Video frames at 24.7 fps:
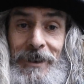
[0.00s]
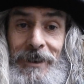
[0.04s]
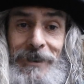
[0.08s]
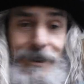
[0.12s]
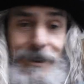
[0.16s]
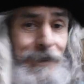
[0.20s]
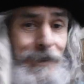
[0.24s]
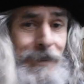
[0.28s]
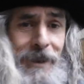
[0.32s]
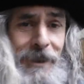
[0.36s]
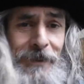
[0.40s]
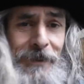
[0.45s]

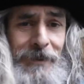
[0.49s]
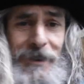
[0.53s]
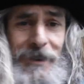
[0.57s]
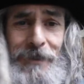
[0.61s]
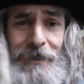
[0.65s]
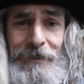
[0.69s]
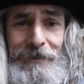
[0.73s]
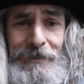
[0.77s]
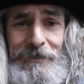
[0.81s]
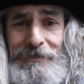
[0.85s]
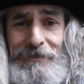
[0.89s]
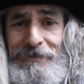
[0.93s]
I'm giving
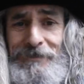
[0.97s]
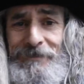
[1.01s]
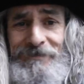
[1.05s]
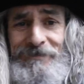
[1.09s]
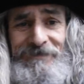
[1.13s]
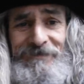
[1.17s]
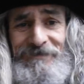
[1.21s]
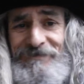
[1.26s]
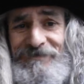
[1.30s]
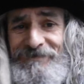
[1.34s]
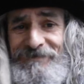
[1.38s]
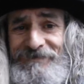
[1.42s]

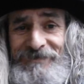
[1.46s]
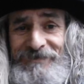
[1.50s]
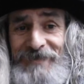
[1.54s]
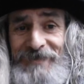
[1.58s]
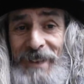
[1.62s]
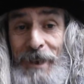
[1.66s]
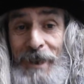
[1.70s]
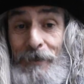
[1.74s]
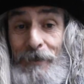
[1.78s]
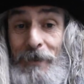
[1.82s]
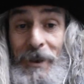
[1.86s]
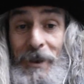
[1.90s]

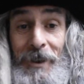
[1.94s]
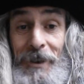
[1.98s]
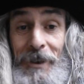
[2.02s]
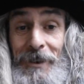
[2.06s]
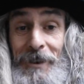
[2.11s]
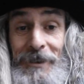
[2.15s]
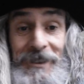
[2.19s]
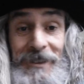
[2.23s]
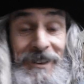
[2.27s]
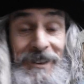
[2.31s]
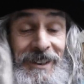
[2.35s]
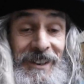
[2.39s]
him,
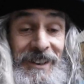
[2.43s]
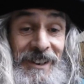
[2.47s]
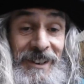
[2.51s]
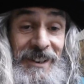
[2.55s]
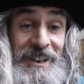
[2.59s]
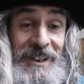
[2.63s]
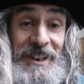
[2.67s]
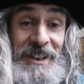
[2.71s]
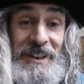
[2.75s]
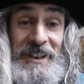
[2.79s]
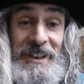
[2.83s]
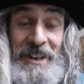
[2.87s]
her,
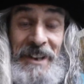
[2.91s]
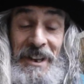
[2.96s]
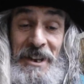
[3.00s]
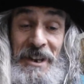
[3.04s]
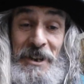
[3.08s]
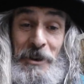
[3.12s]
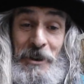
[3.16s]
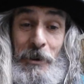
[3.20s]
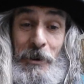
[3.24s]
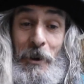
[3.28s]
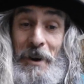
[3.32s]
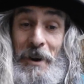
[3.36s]

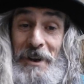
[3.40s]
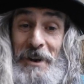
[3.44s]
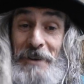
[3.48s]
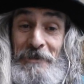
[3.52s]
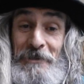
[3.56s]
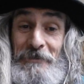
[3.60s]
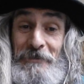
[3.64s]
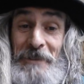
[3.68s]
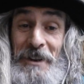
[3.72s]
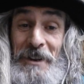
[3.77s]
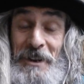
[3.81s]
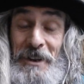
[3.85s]

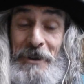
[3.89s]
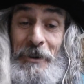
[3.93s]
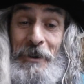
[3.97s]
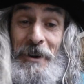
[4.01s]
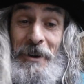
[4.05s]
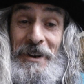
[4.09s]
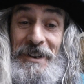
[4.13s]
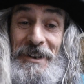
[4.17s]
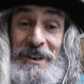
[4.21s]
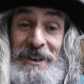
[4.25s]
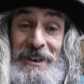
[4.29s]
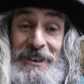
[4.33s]

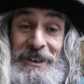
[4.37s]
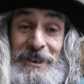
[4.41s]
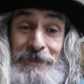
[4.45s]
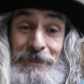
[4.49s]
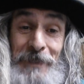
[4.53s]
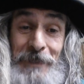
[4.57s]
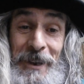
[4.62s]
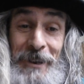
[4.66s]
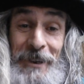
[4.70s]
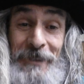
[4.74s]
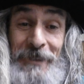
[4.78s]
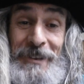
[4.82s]
quite an
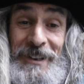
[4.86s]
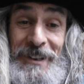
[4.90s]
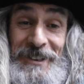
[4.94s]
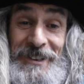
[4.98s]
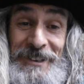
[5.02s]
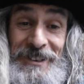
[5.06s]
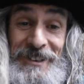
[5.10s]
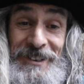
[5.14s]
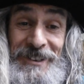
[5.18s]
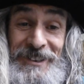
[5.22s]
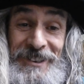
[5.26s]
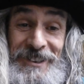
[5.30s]

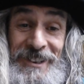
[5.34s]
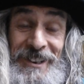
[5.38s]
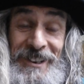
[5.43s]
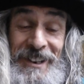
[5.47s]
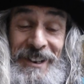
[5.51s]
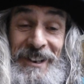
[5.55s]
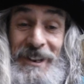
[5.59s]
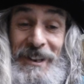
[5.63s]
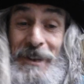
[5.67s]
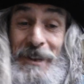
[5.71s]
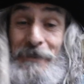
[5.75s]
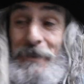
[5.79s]
experience.
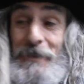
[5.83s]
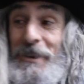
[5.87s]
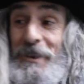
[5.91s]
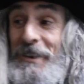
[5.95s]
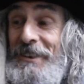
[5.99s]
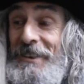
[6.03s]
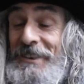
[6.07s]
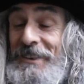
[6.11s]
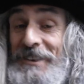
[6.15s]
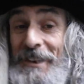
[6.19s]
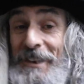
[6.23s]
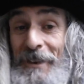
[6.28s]

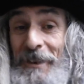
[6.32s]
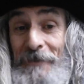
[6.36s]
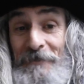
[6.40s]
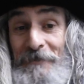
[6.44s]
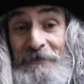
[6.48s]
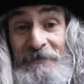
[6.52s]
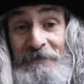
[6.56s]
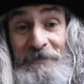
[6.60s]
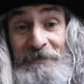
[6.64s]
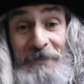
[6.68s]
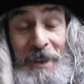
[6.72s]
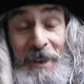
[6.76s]
But
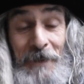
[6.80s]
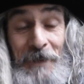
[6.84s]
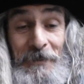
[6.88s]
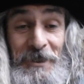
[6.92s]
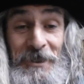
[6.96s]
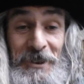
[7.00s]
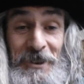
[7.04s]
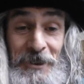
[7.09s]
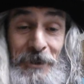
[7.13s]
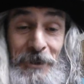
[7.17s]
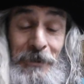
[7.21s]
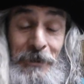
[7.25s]
I'm
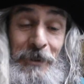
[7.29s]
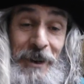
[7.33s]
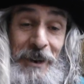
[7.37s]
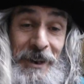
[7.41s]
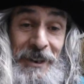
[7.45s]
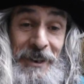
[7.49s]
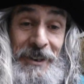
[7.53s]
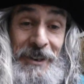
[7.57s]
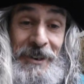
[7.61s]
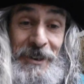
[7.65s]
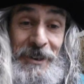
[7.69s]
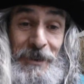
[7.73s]
still
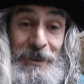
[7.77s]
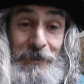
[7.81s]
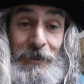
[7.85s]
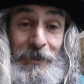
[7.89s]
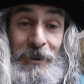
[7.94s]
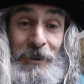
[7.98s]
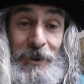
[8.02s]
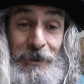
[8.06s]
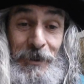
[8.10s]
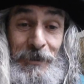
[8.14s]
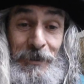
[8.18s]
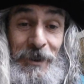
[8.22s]
working to the
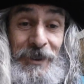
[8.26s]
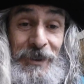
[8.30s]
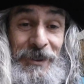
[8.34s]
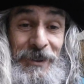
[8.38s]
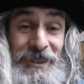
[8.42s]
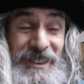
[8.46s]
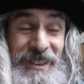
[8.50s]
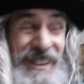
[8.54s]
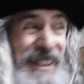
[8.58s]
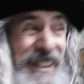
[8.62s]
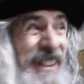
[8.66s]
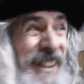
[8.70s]
point with,
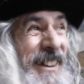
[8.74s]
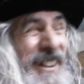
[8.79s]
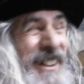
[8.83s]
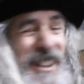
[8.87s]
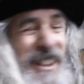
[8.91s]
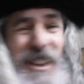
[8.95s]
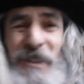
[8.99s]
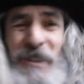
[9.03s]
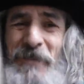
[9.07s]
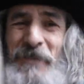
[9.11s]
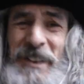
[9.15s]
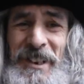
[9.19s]
I
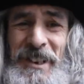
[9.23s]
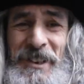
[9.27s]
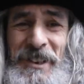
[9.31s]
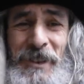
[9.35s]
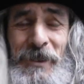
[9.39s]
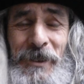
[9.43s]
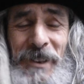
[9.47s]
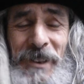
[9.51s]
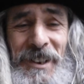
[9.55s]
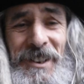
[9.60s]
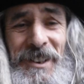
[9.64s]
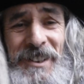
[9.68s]
can't really
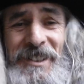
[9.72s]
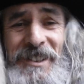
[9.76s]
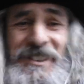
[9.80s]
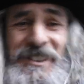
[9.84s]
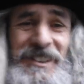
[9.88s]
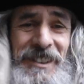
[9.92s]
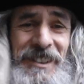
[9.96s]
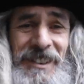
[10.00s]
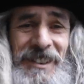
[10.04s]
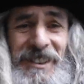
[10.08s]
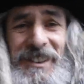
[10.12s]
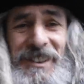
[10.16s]
do this.
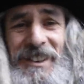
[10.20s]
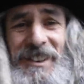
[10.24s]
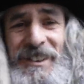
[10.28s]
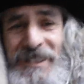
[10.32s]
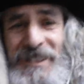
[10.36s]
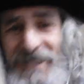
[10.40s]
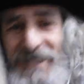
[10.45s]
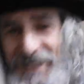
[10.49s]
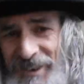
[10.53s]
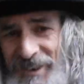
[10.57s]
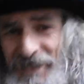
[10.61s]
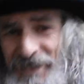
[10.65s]

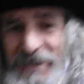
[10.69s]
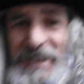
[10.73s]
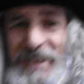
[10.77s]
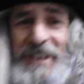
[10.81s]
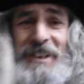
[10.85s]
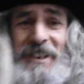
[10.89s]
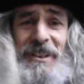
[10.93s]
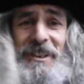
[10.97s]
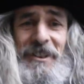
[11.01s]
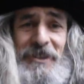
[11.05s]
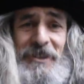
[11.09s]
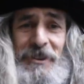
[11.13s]
You
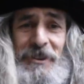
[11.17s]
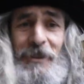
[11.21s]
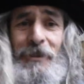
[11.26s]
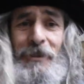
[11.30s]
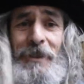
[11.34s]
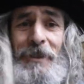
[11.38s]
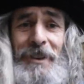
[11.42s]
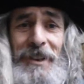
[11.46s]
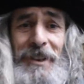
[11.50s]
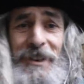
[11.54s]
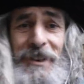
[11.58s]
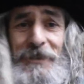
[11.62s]
take
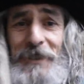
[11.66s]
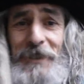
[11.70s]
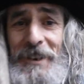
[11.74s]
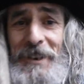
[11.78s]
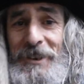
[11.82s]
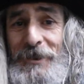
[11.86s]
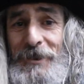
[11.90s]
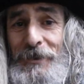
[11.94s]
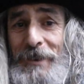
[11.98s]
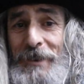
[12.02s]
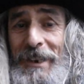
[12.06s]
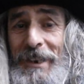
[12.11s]
control of this
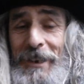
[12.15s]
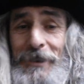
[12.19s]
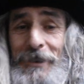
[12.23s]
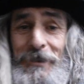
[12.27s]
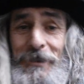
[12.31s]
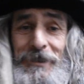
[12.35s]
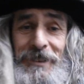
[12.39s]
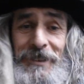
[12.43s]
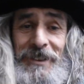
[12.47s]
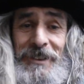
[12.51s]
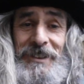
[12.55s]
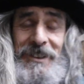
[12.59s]
vessel
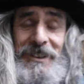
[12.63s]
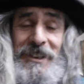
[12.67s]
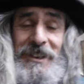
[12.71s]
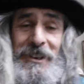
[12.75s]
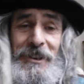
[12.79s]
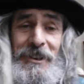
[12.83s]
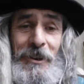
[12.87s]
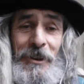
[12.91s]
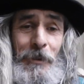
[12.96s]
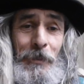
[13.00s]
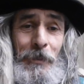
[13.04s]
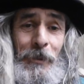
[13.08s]
now, and you
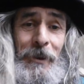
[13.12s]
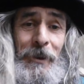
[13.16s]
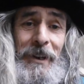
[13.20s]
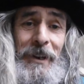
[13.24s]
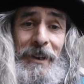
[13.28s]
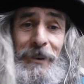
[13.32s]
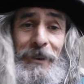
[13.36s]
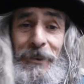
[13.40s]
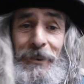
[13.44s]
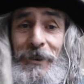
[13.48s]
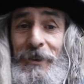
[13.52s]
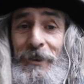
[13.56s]
can
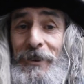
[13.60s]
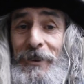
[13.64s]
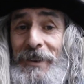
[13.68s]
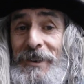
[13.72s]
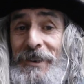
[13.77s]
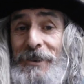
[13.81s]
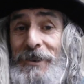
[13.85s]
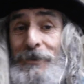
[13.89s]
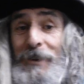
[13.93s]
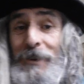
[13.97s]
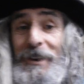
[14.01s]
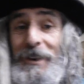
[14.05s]
operate through
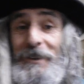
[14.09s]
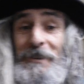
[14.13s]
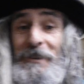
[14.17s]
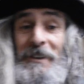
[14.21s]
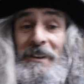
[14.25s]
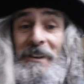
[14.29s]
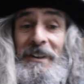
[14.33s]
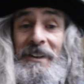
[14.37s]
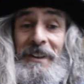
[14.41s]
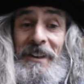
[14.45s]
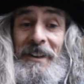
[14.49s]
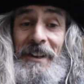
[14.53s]
this one.
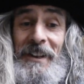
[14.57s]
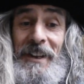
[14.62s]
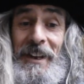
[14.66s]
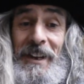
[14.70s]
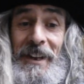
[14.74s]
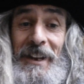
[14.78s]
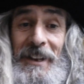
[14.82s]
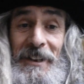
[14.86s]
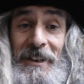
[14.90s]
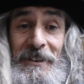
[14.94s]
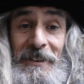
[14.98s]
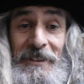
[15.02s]

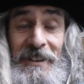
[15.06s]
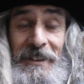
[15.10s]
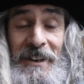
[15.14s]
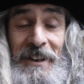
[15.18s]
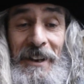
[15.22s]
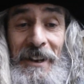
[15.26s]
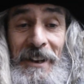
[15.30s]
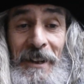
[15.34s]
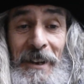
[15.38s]
And